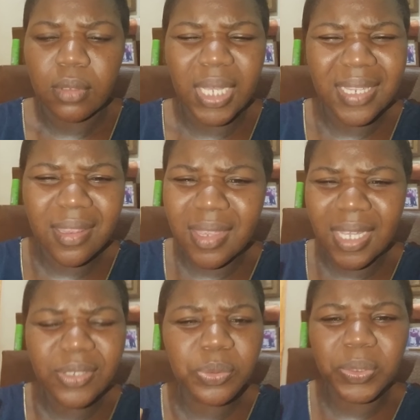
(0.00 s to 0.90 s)
and
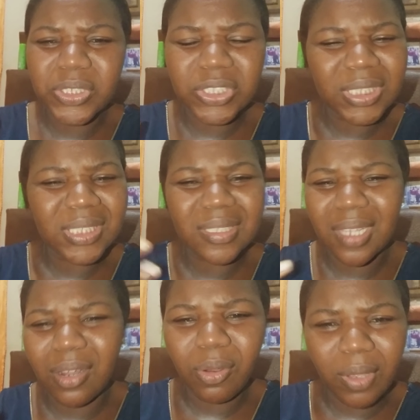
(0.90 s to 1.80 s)
things was just
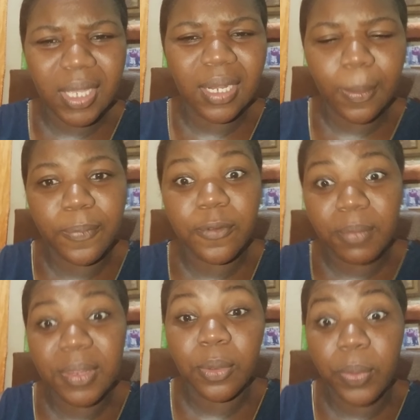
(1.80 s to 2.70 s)
not looking up for
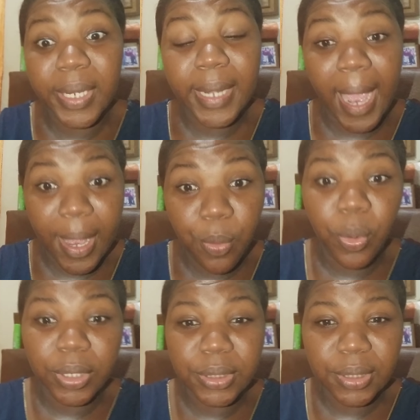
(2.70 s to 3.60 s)
me the way that I
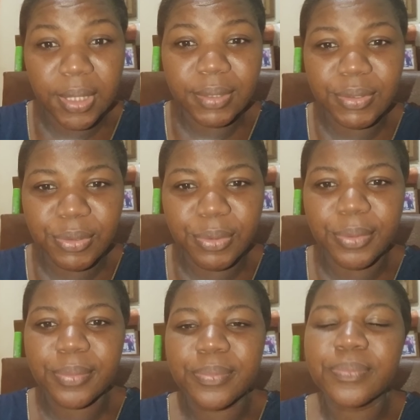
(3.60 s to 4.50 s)
wanted it to.